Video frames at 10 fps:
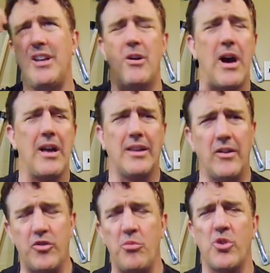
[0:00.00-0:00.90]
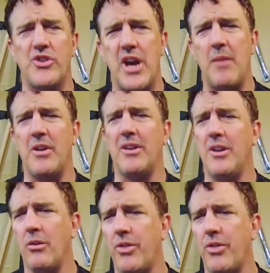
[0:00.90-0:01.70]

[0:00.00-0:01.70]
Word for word: you know, it gives me more time to, you know,